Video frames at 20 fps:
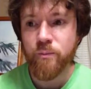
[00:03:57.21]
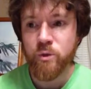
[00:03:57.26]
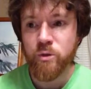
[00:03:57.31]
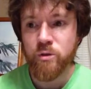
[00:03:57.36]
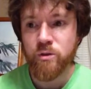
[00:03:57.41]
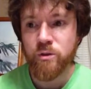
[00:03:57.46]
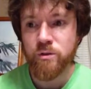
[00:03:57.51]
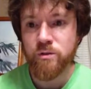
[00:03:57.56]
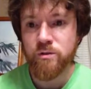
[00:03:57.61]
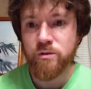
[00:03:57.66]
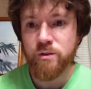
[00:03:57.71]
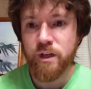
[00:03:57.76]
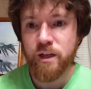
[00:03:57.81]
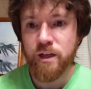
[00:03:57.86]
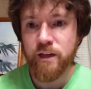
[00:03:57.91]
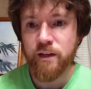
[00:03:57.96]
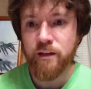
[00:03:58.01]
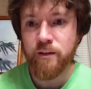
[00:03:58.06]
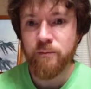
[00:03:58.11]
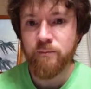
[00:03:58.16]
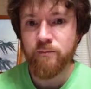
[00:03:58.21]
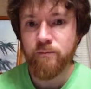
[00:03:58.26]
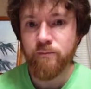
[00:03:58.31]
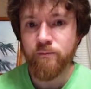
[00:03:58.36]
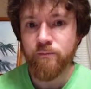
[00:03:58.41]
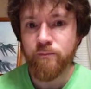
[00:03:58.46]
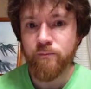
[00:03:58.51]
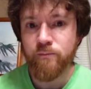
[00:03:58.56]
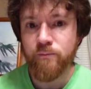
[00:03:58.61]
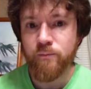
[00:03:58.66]
but just uh,
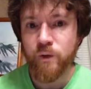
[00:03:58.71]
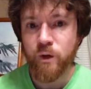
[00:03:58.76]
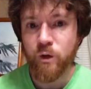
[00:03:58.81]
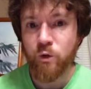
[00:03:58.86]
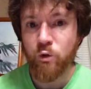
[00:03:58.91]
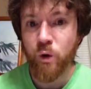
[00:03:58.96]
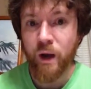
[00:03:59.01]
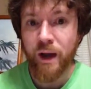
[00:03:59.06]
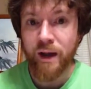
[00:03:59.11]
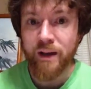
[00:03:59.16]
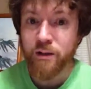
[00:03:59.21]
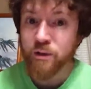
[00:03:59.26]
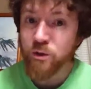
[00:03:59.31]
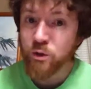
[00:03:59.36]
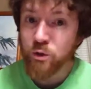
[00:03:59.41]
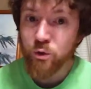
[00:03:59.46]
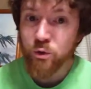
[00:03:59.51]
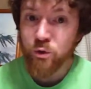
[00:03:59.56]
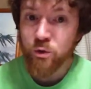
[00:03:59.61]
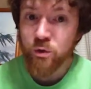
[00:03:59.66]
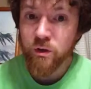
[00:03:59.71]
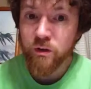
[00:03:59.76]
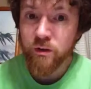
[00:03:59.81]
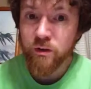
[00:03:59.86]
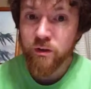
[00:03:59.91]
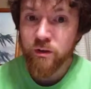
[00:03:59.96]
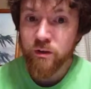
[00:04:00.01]
gratitude